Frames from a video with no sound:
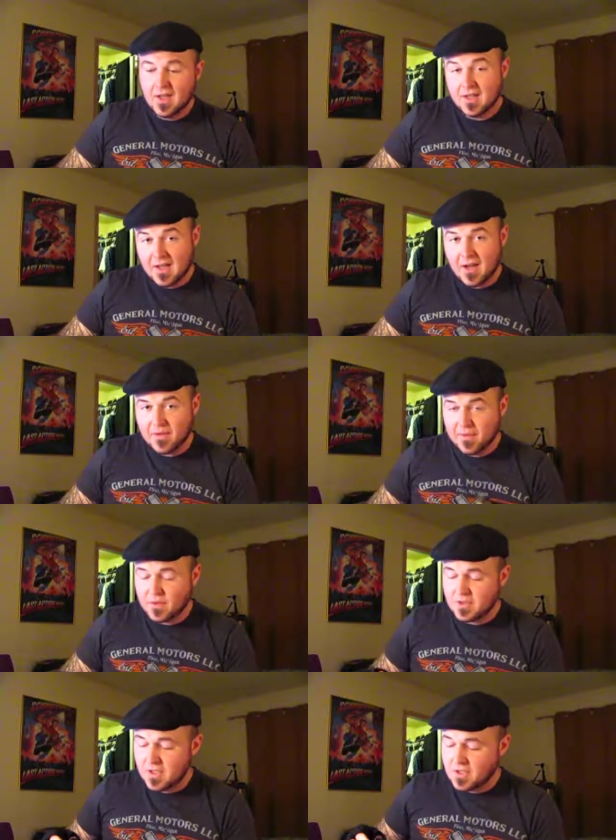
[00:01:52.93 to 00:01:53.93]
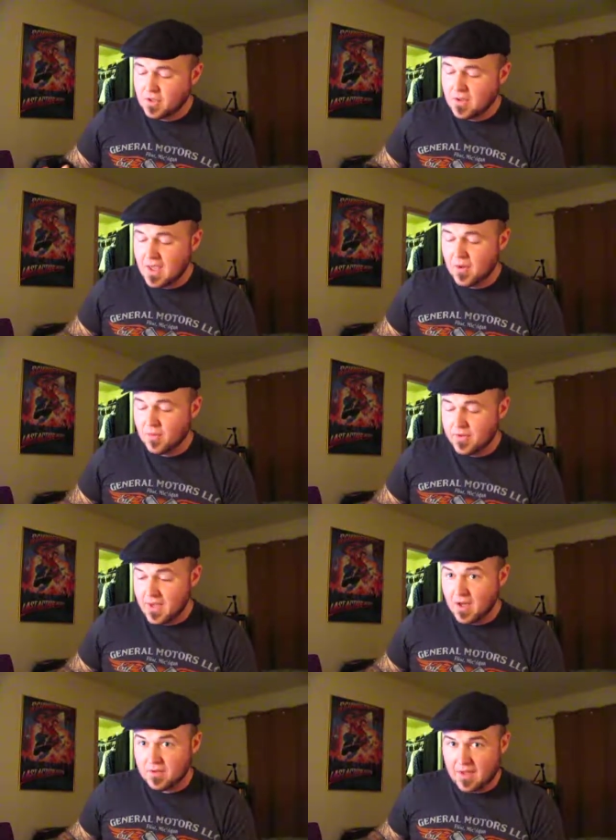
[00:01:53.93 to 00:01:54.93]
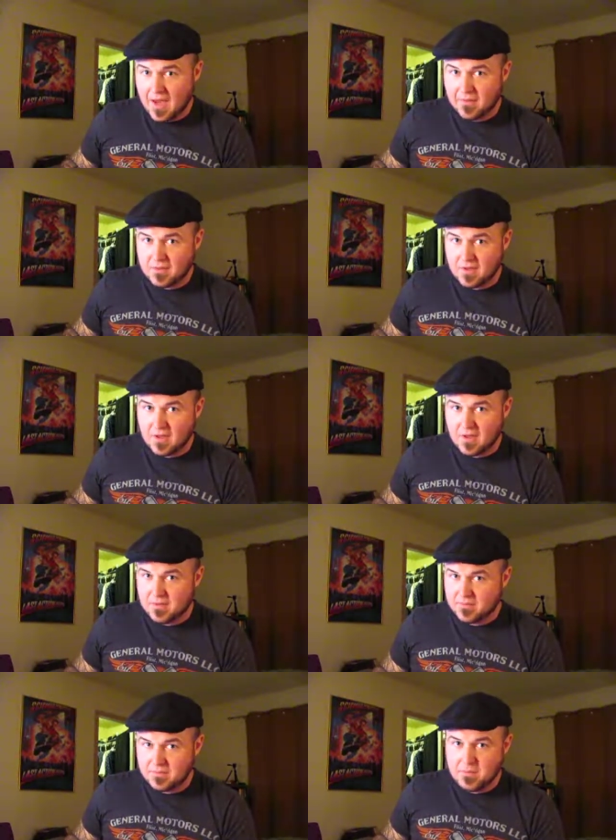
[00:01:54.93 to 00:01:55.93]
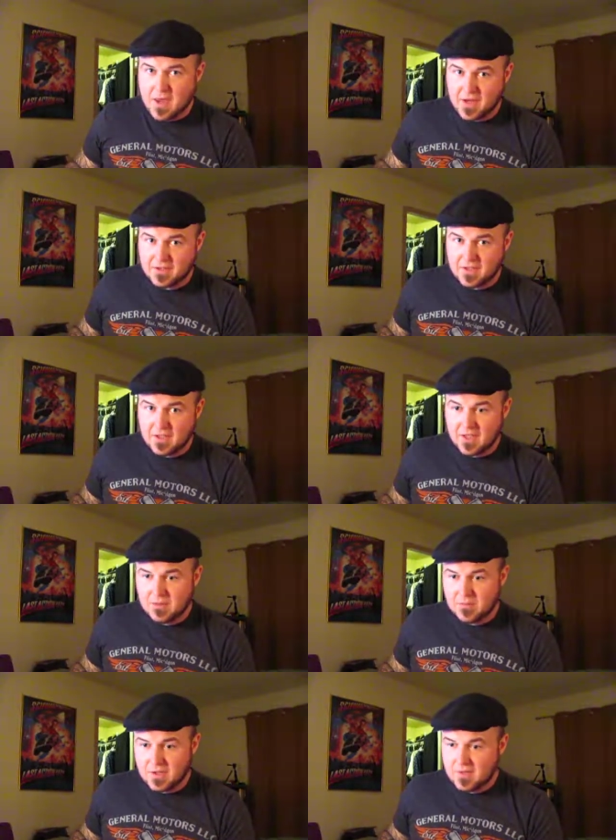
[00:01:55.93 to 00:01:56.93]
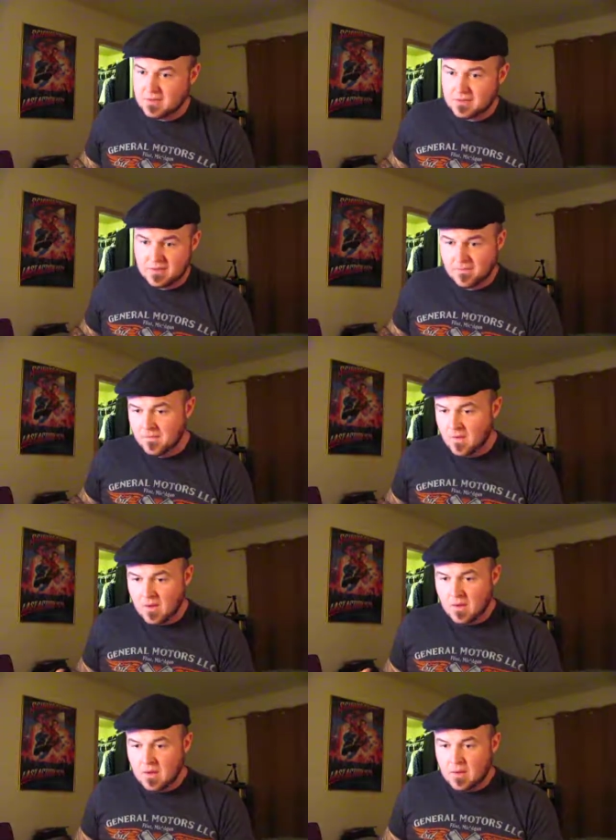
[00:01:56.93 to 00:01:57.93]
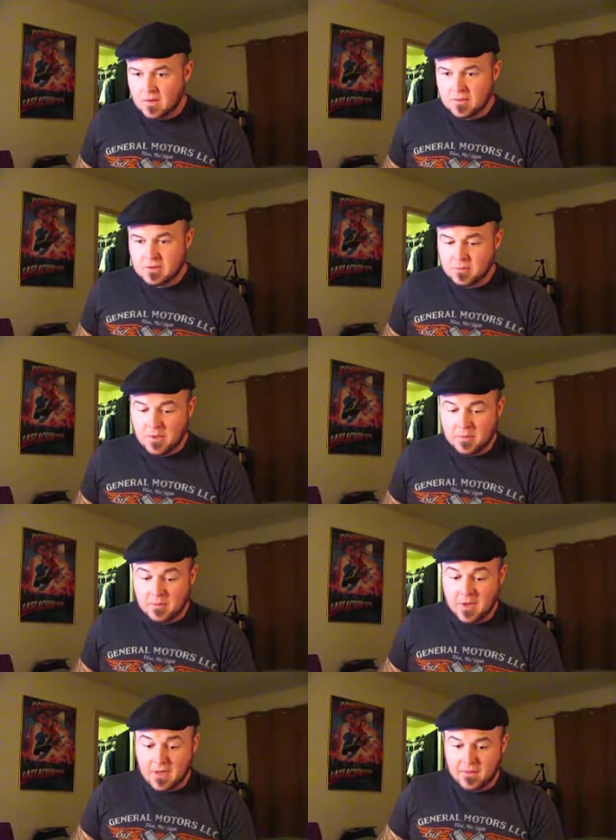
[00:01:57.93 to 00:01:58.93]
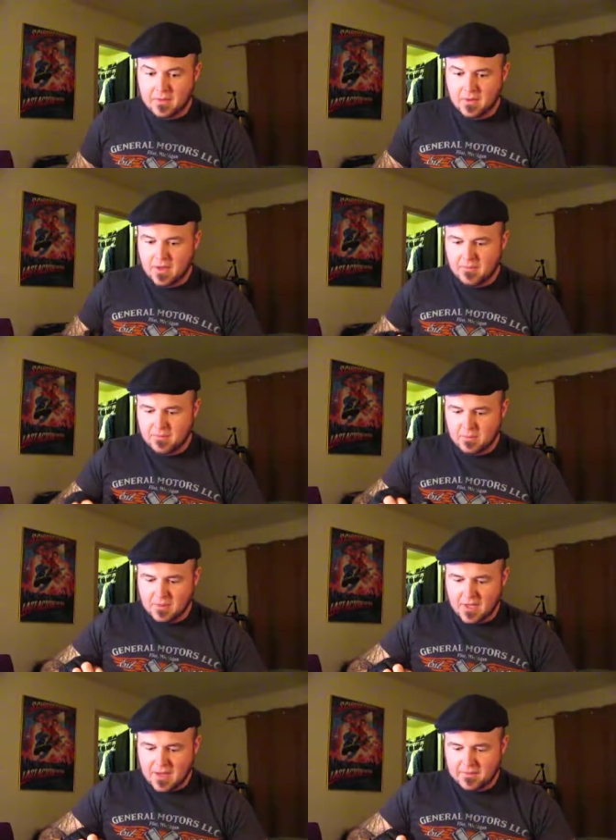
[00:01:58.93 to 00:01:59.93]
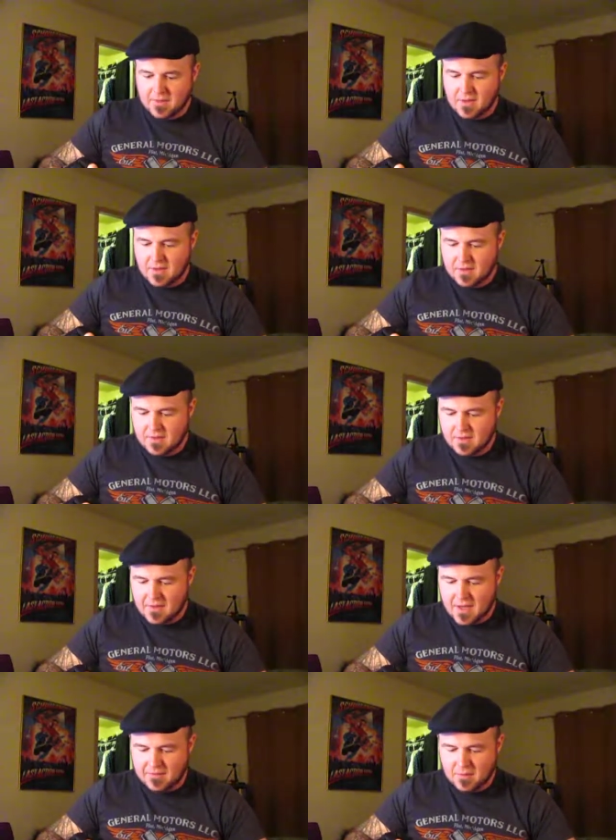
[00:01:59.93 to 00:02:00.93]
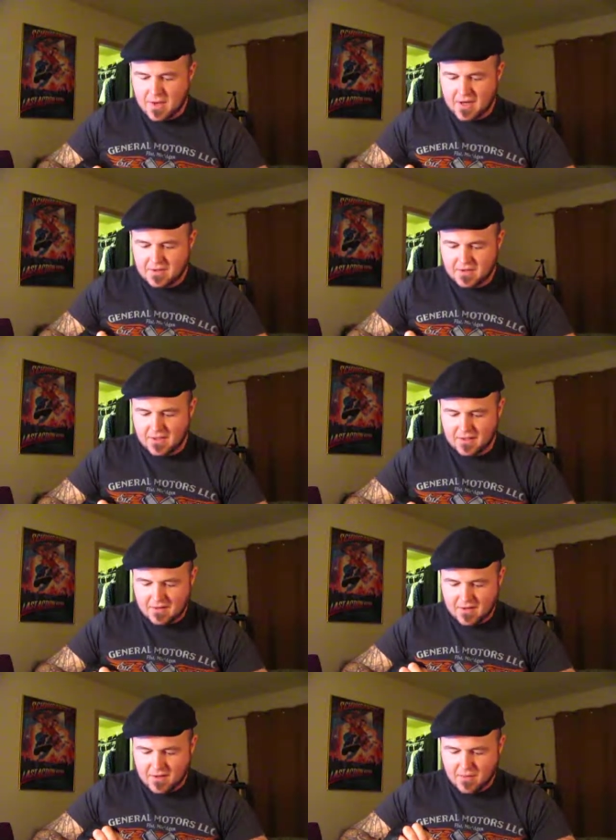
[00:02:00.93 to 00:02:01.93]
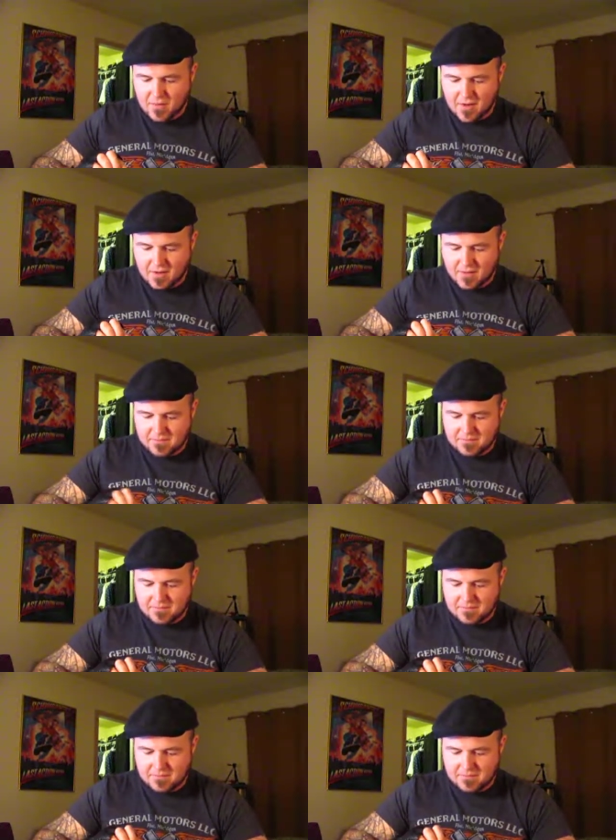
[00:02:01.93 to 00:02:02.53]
Now, if you was going to do that without having the magazine in, because some people may not feel comfortable having the magazine in there while they're